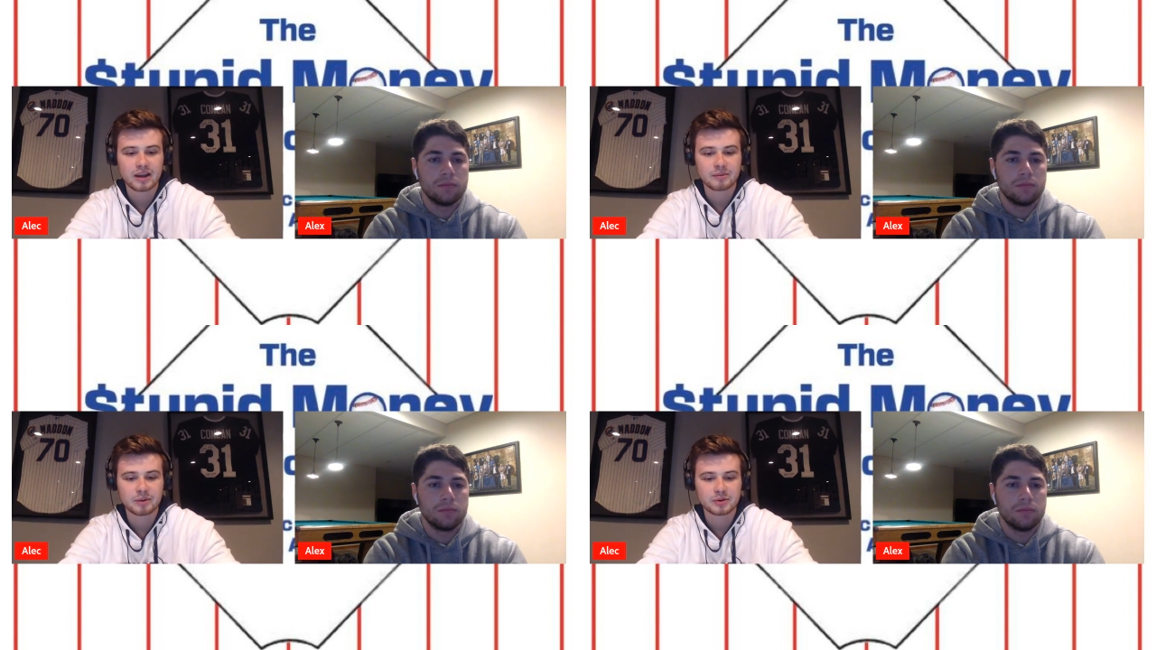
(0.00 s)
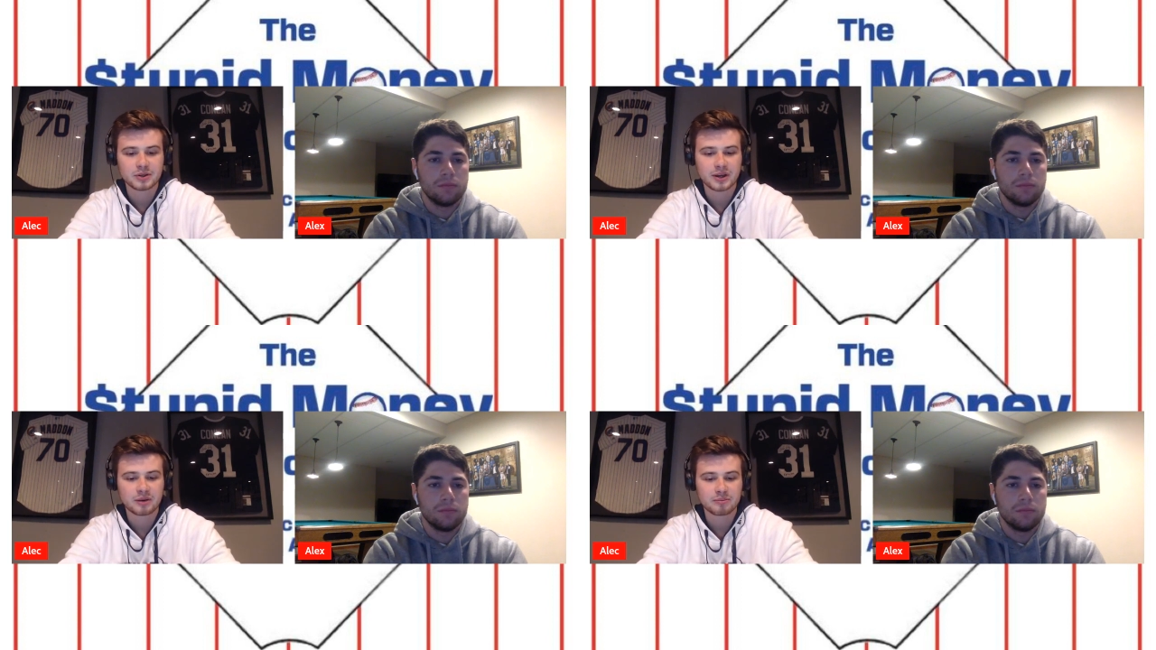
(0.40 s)
Speaker 1: I mean, we're
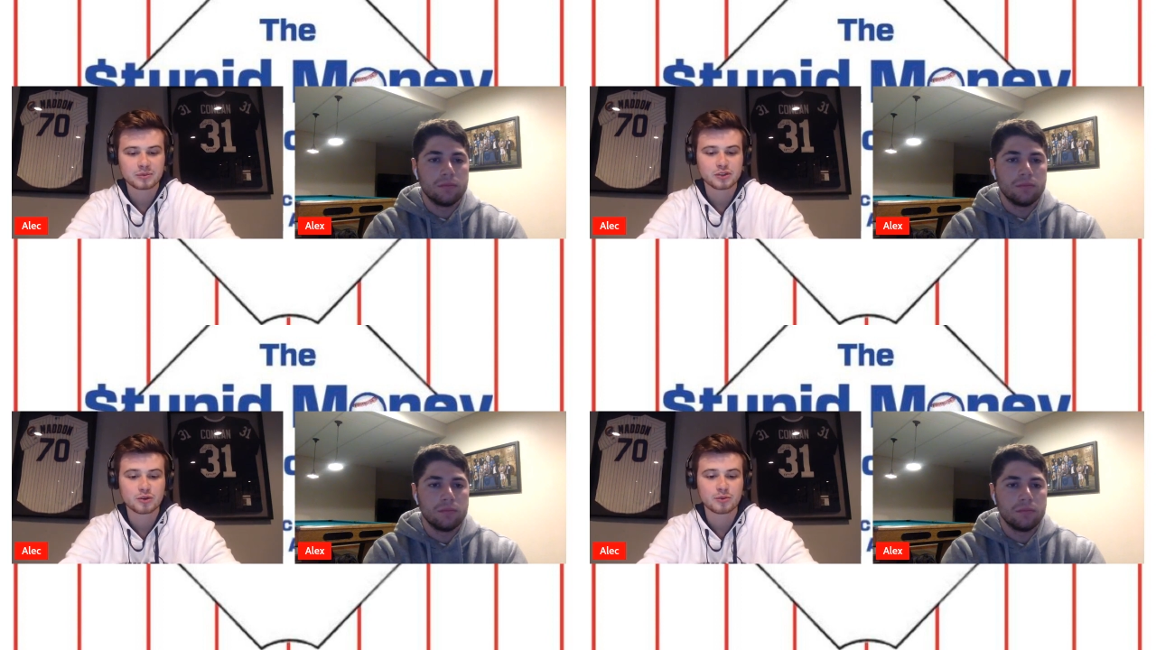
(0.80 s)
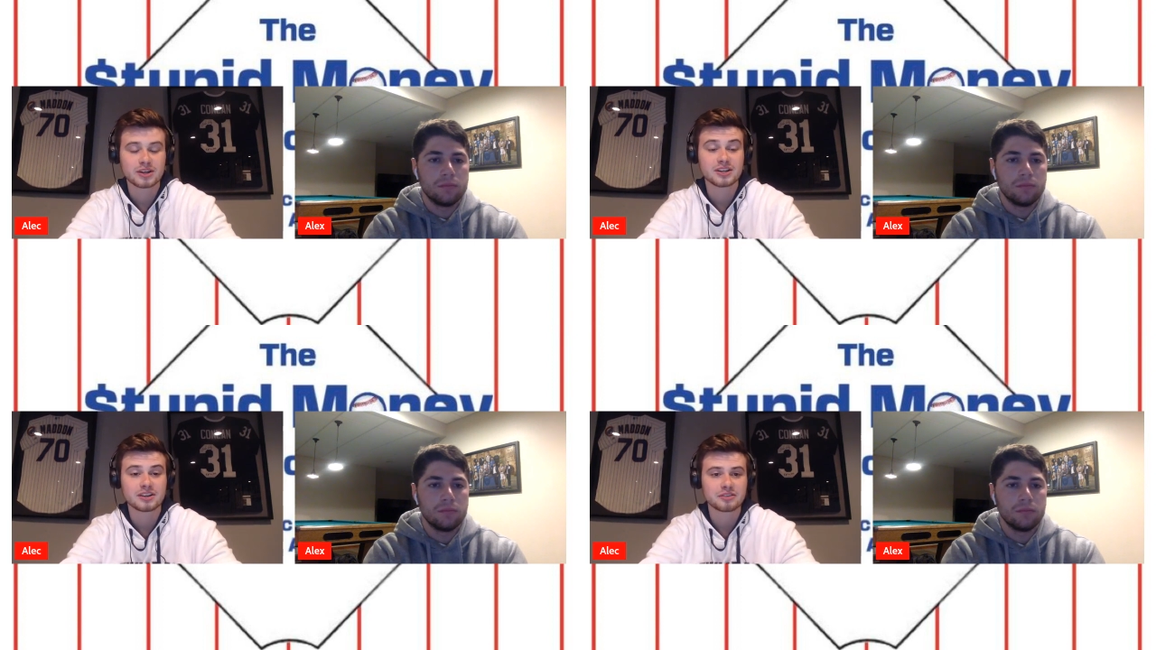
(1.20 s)
talking a two
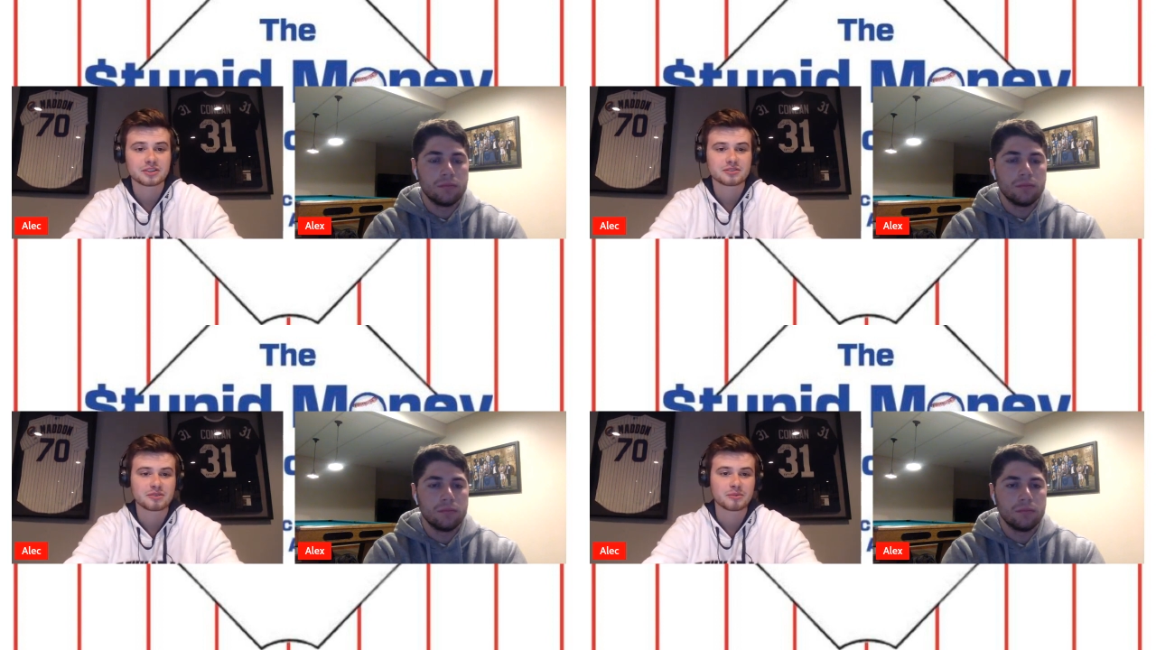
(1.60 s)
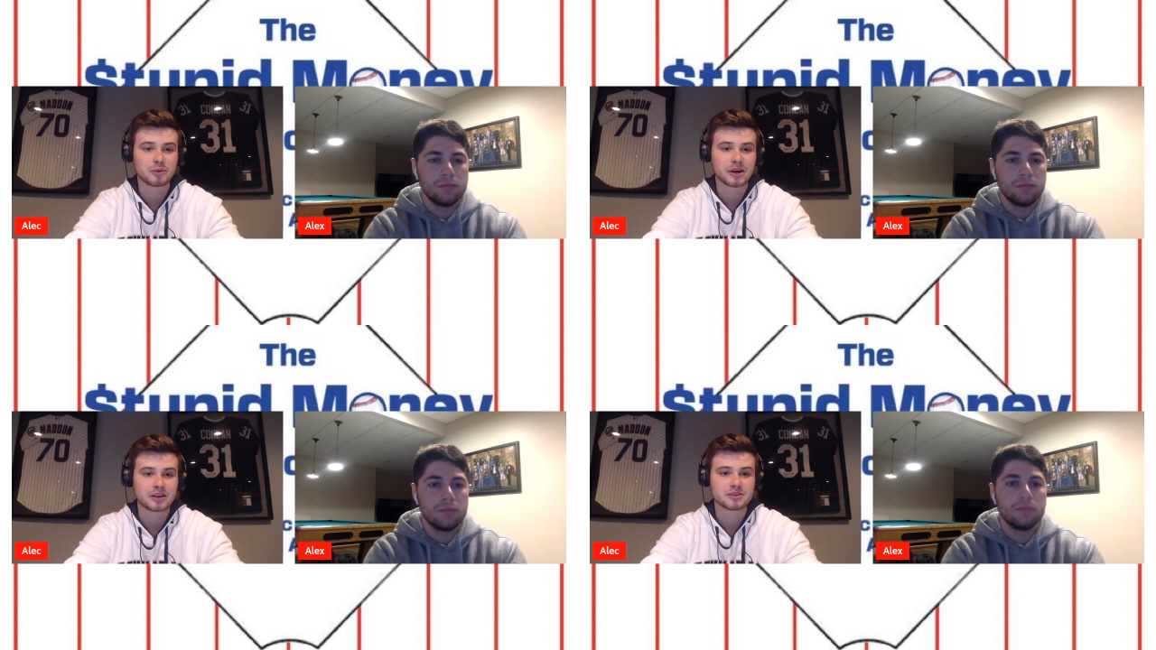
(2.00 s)
run difference from the
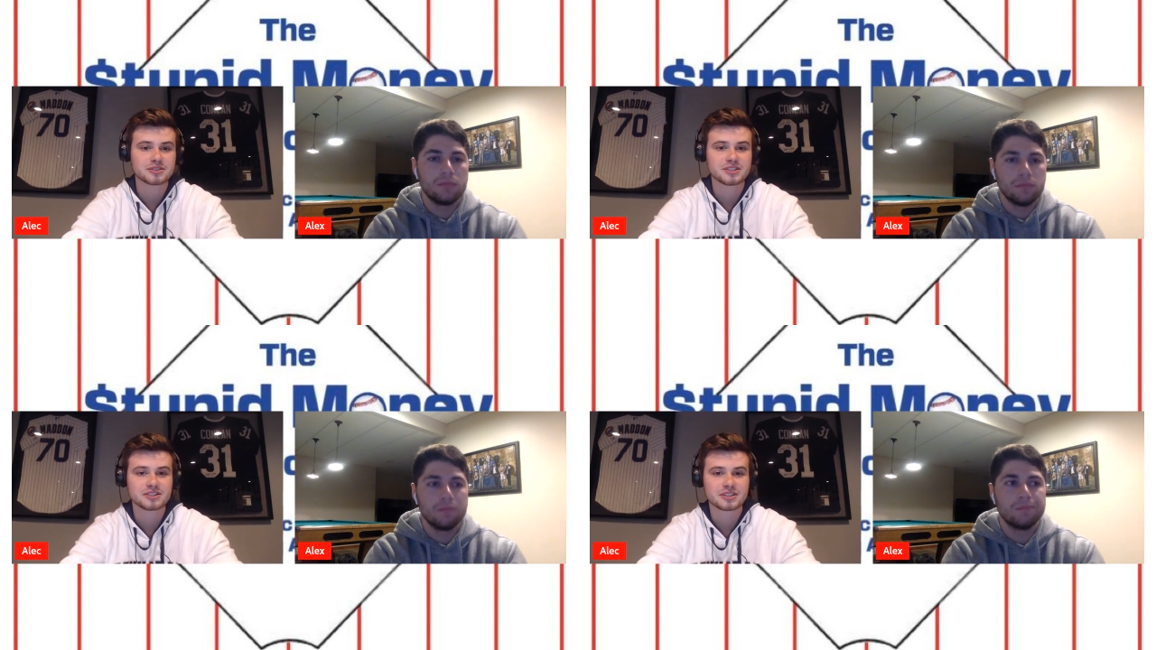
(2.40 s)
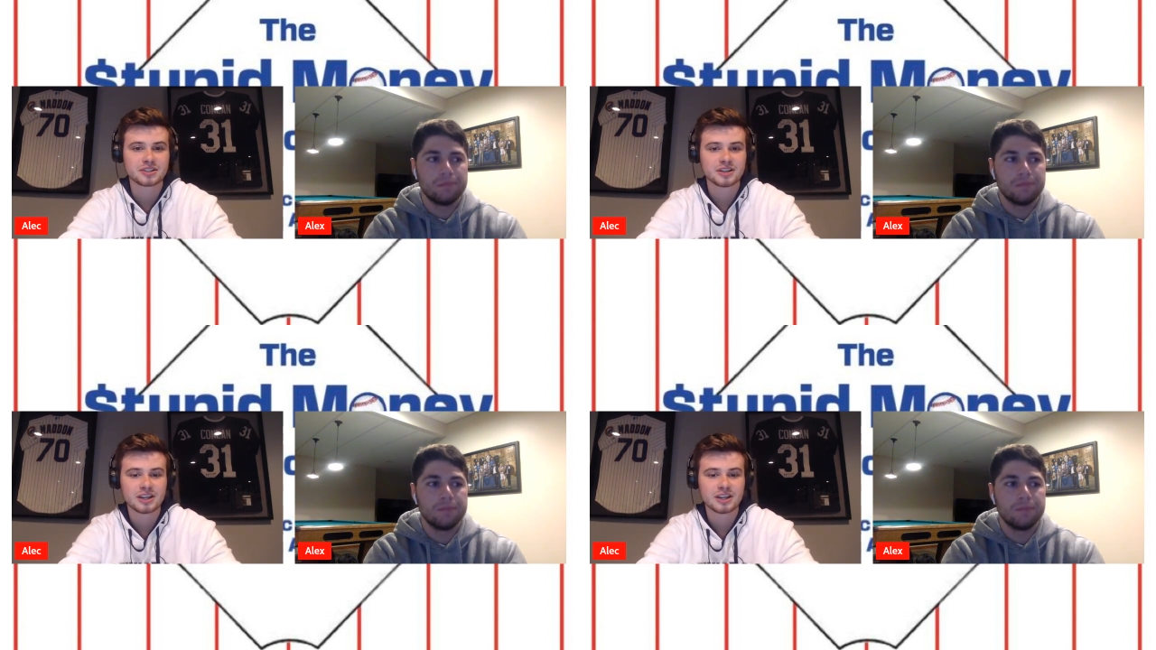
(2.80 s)
regular season.